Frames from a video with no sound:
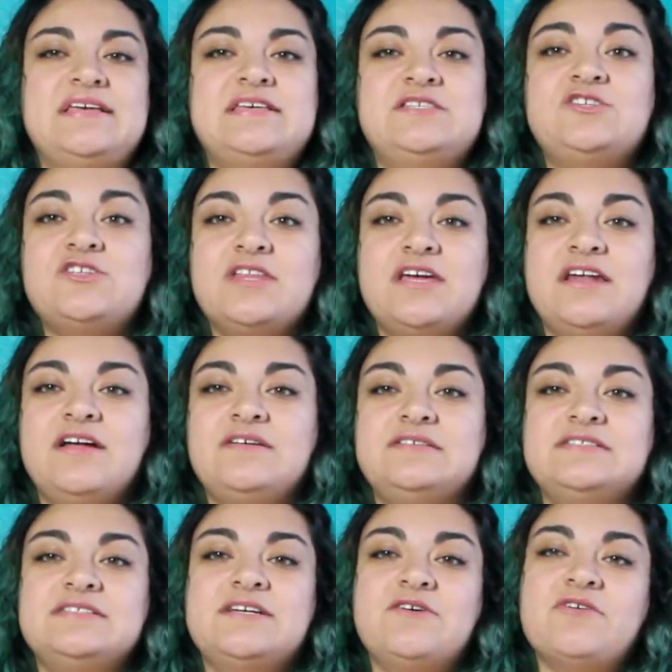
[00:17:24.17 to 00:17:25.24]
So then I
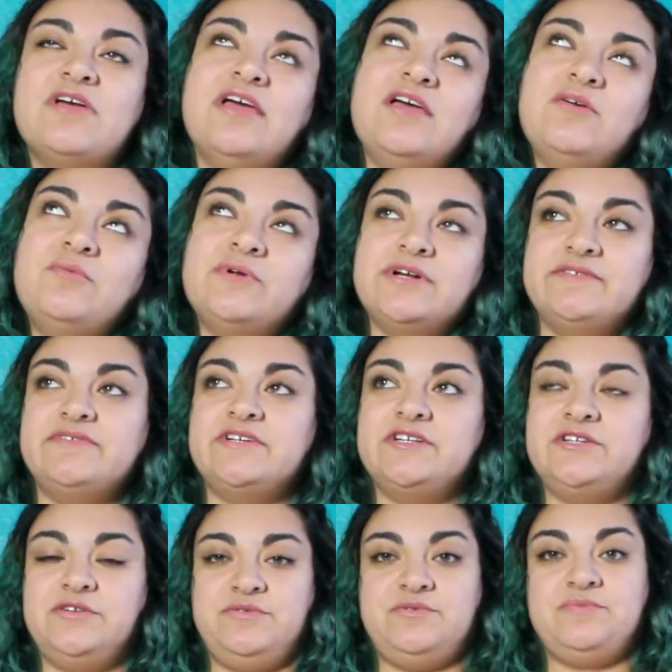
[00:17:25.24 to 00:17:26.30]
was like, okay, whatever,
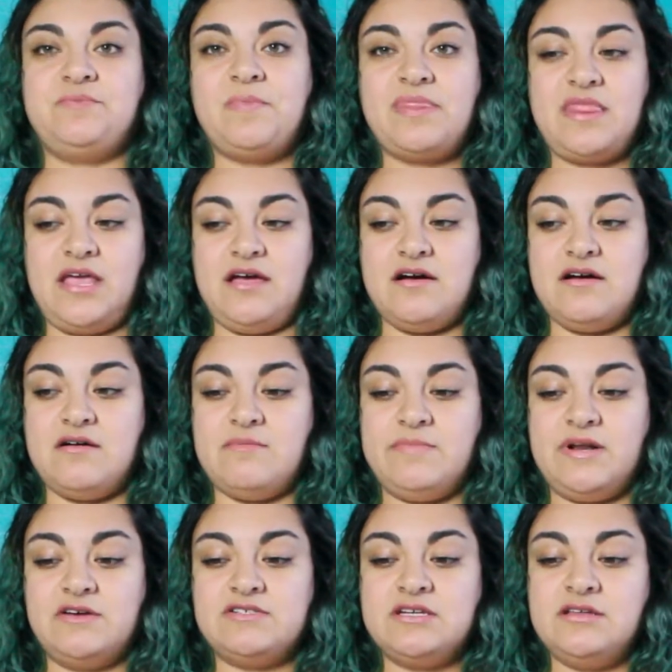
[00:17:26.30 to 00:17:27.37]
you know, but
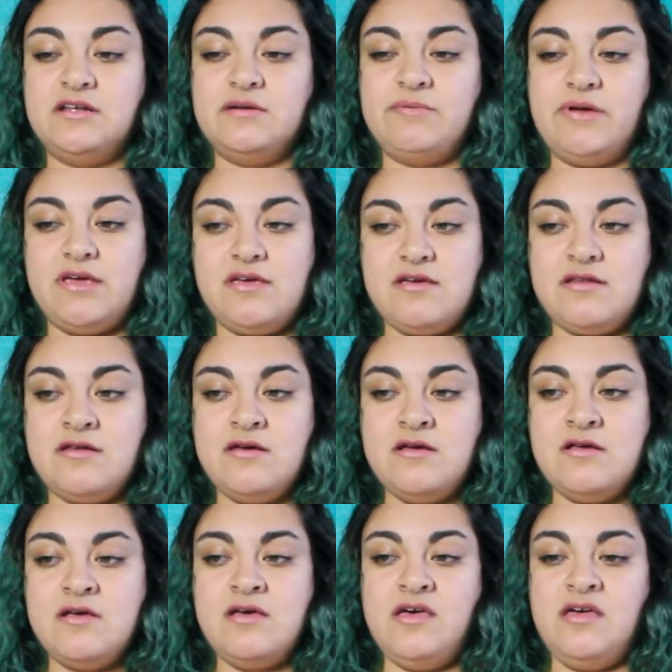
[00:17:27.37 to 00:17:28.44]
I was in a lot of pain,
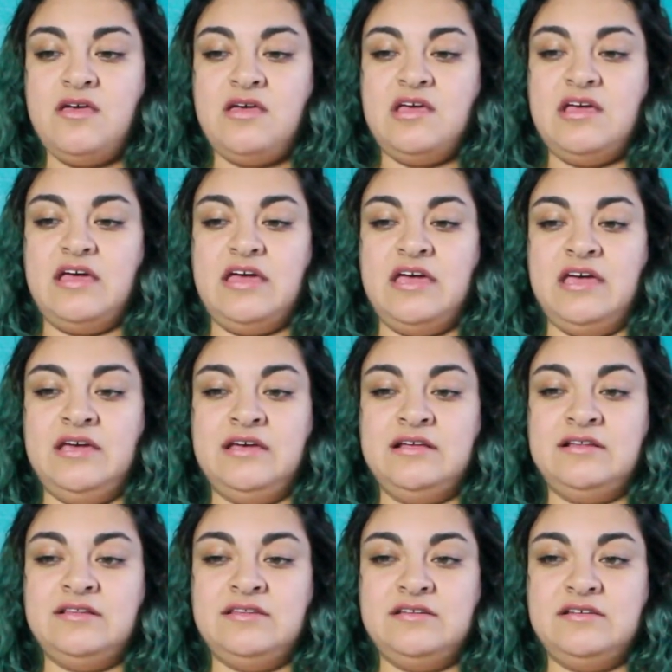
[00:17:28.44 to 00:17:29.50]

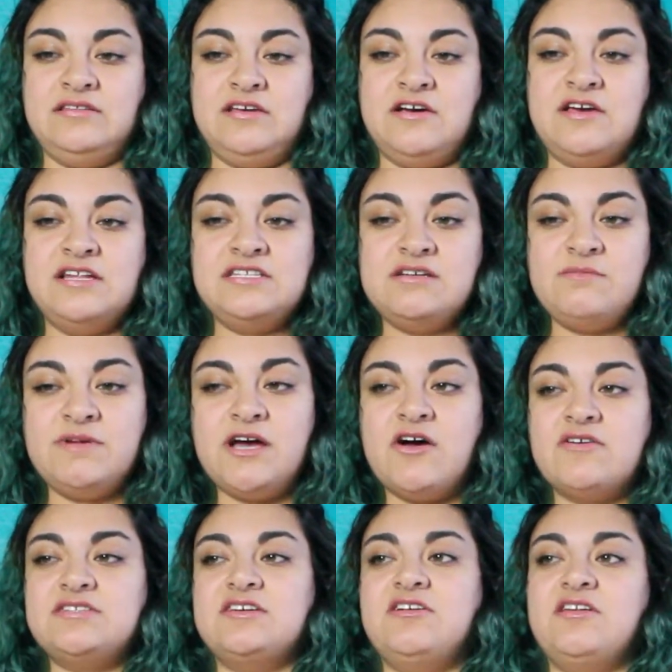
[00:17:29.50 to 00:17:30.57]
and they couldn't take me out
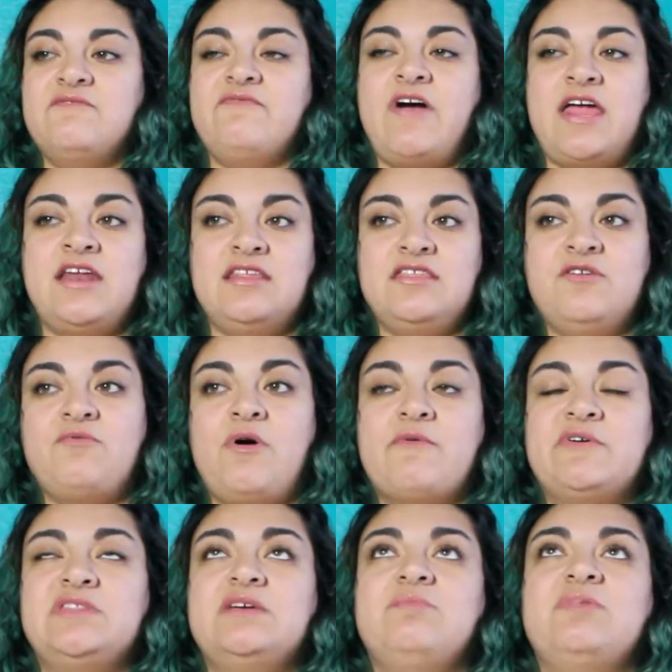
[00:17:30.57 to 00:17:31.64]
because they couldn't find anything wrong
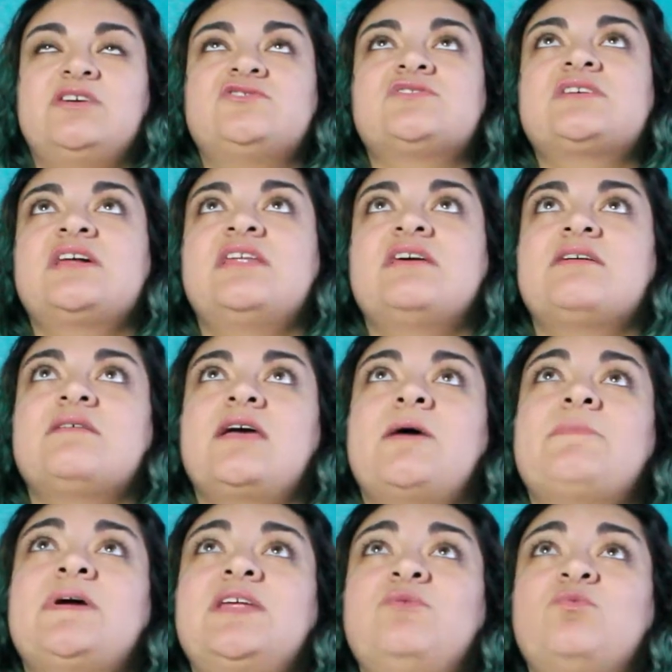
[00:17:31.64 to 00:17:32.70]
with it, but it just
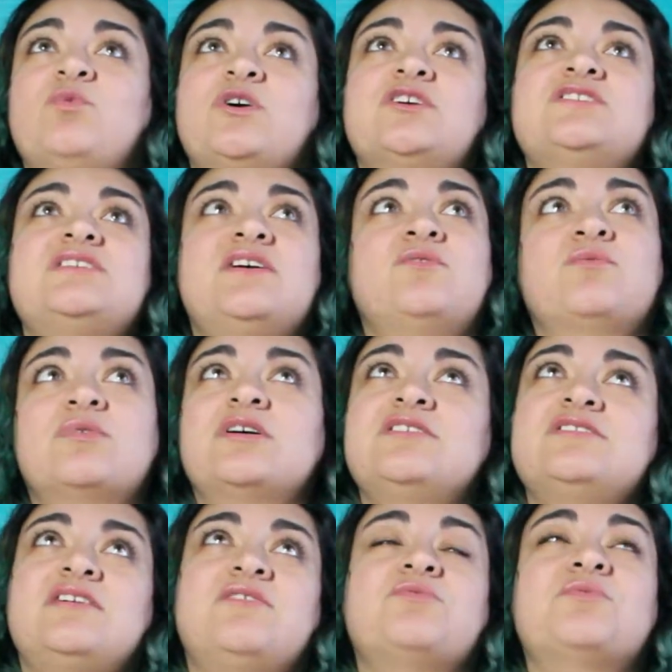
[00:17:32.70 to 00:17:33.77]
kept getting worse and
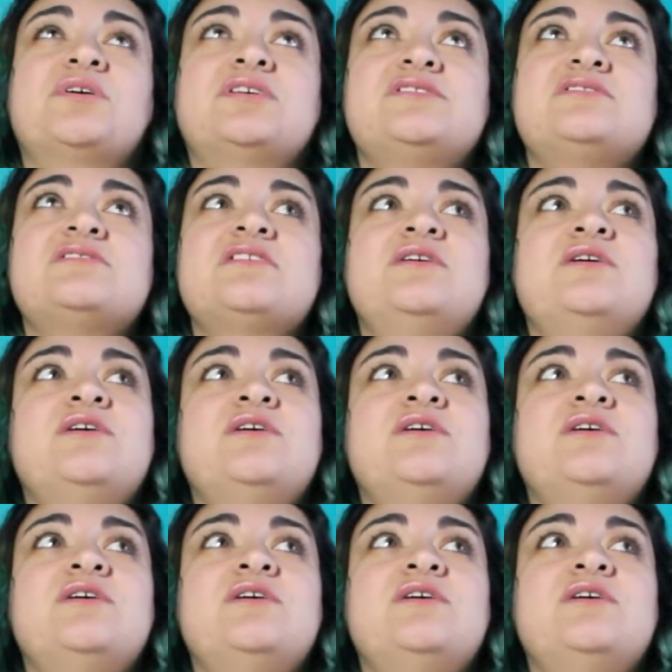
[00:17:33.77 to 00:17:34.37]
worse and worse.